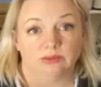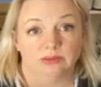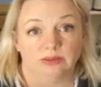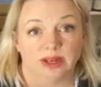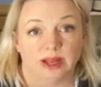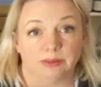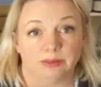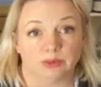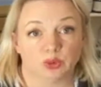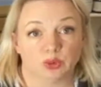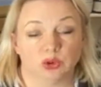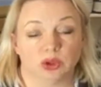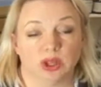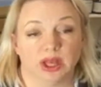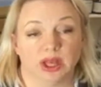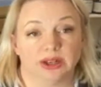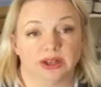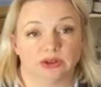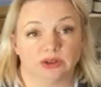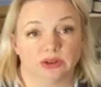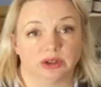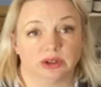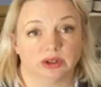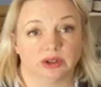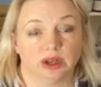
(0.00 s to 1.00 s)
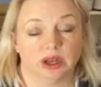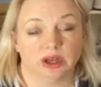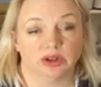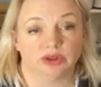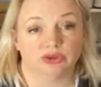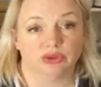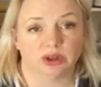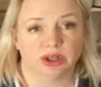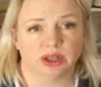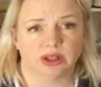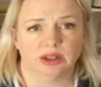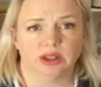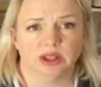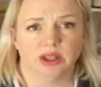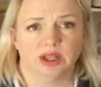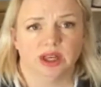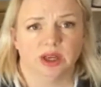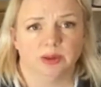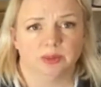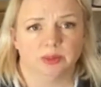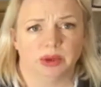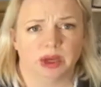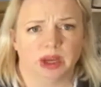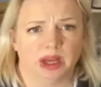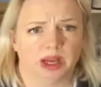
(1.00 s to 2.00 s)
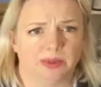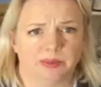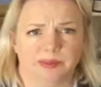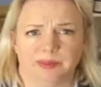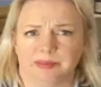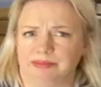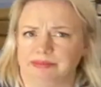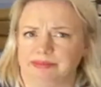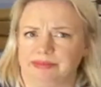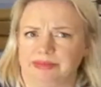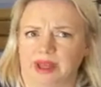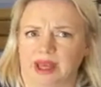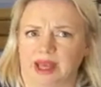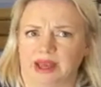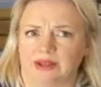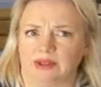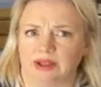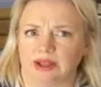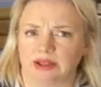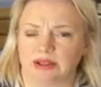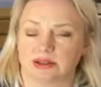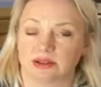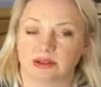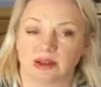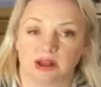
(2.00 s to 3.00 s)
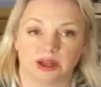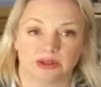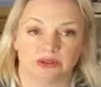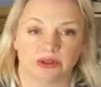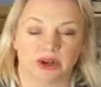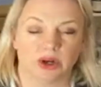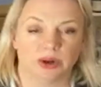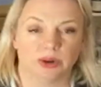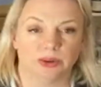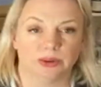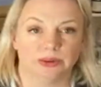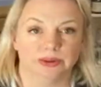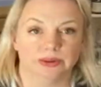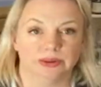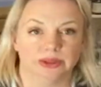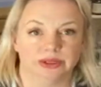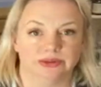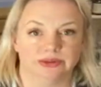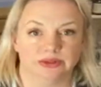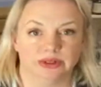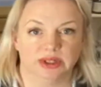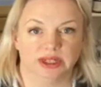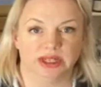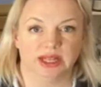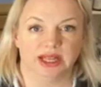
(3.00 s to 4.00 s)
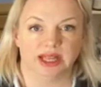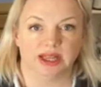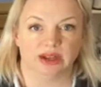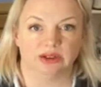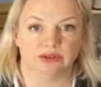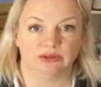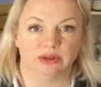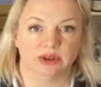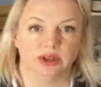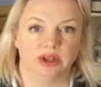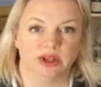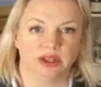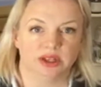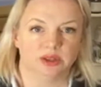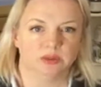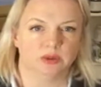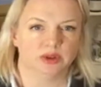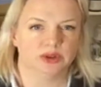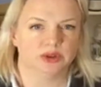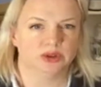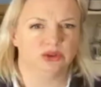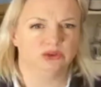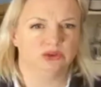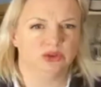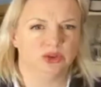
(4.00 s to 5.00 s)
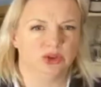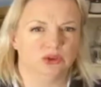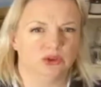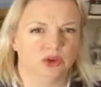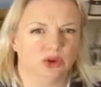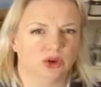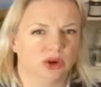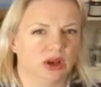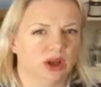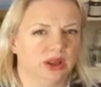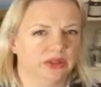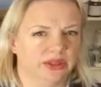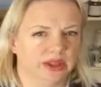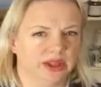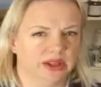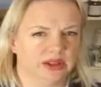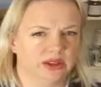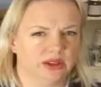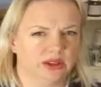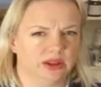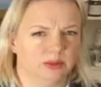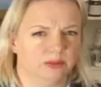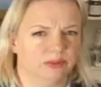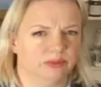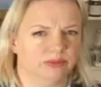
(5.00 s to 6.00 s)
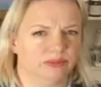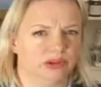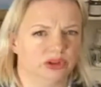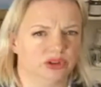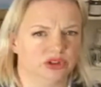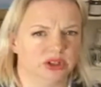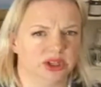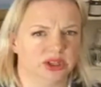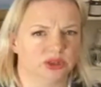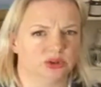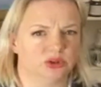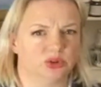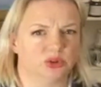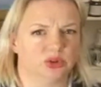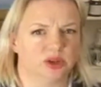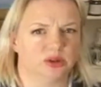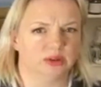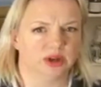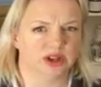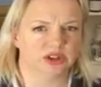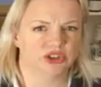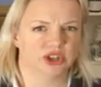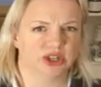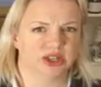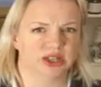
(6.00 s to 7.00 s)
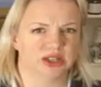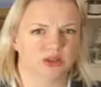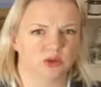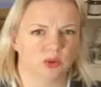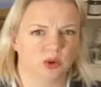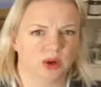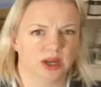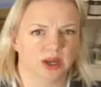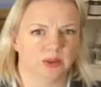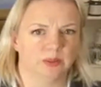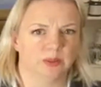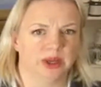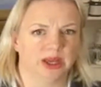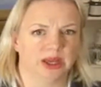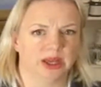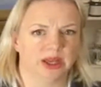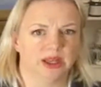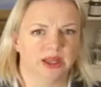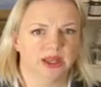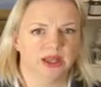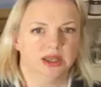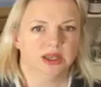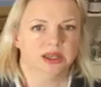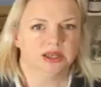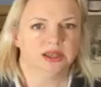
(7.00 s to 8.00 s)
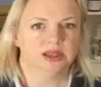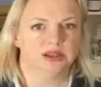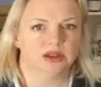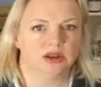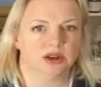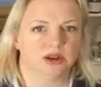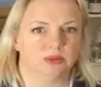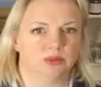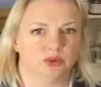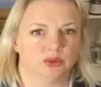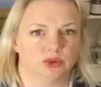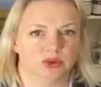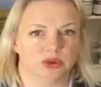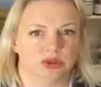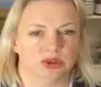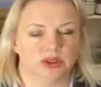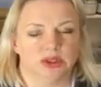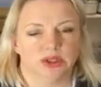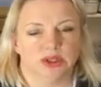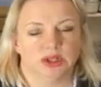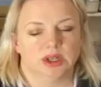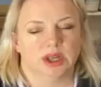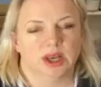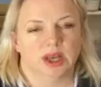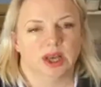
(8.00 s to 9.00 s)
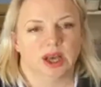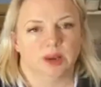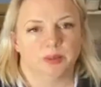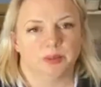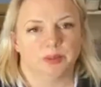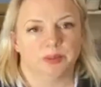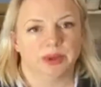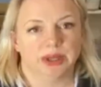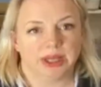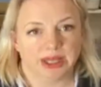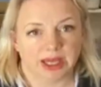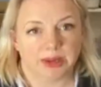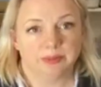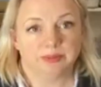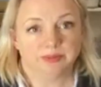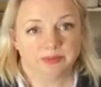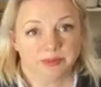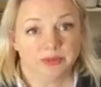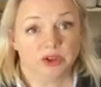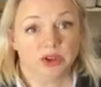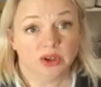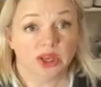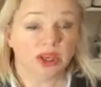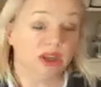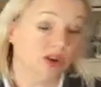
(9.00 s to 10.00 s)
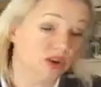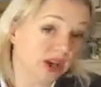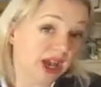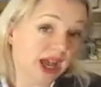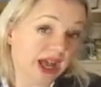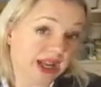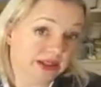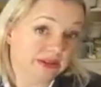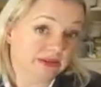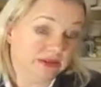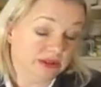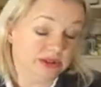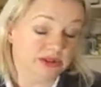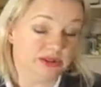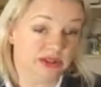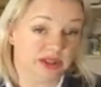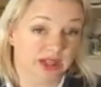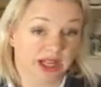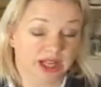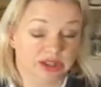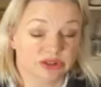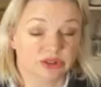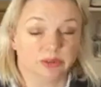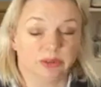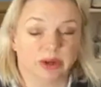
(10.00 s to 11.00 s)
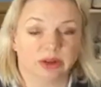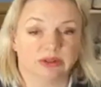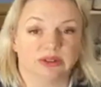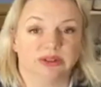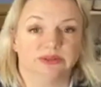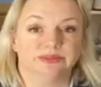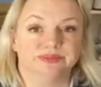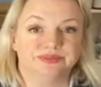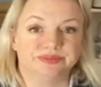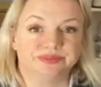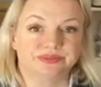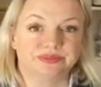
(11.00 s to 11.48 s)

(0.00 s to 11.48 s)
lamb's wool head on a drill, but yeah, that's kind of a whole different league of, I suppose you've got, I think the project you're talking about, Jan, is quite a big sideboard, but yeah, you can use an electric buffer.